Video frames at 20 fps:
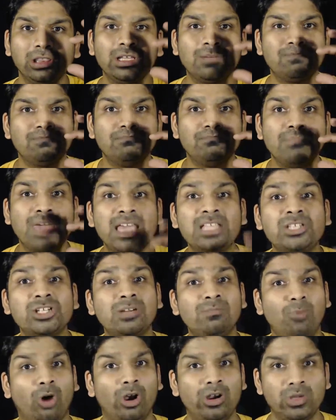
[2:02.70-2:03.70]
the major
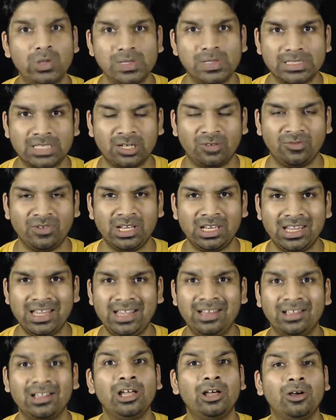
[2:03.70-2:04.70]
modules that we need?
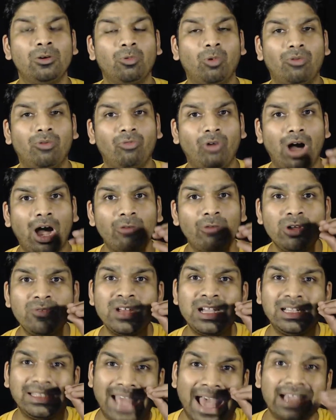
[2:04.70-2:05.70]
How do
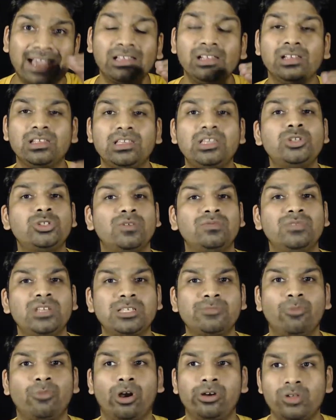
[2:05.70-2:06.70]
we tackle each of these
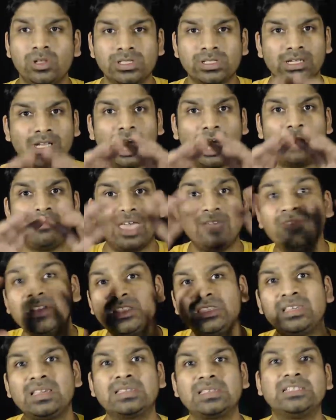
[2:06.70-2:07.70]
modules and how
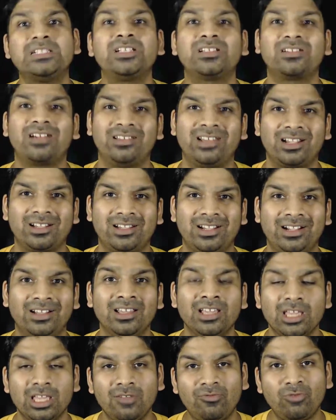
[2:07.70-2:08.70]
everything is interconnected
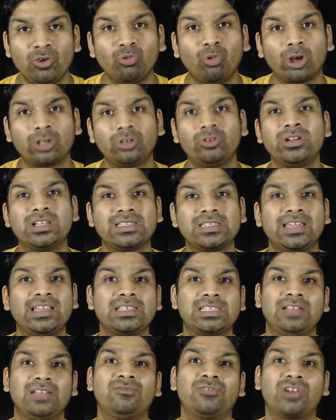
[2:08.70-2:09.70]
if you want to design a
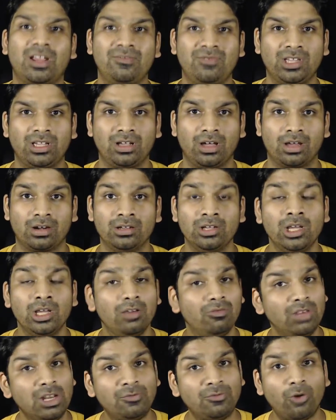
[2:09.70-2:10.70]
self-driving car?
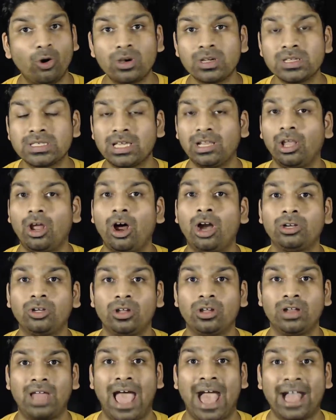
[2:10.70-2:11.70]
We'll focus a lot
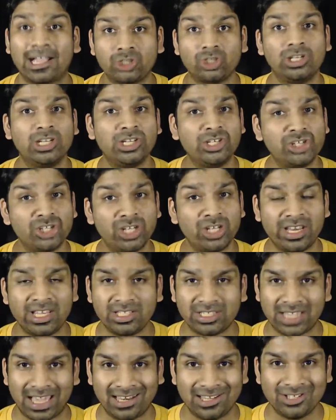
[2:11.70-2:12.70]
on actual engineering
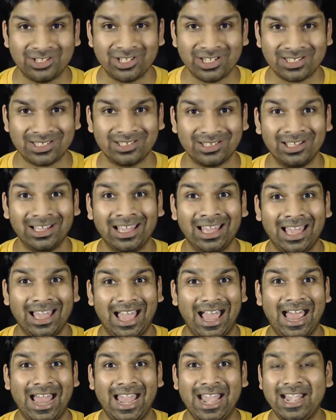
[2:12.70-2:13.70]
challenges
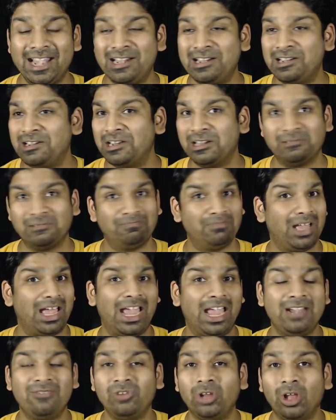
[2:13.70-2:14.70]
and
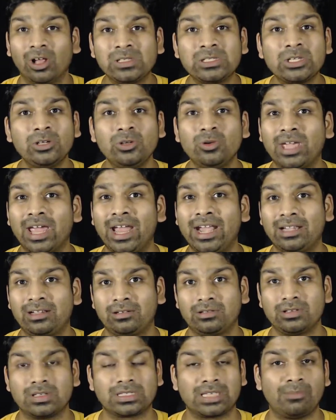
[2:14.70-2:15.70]
we'll also look at
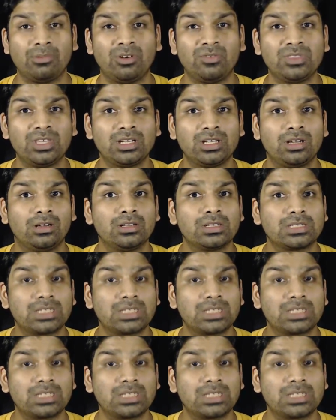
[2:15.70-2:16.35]
some of the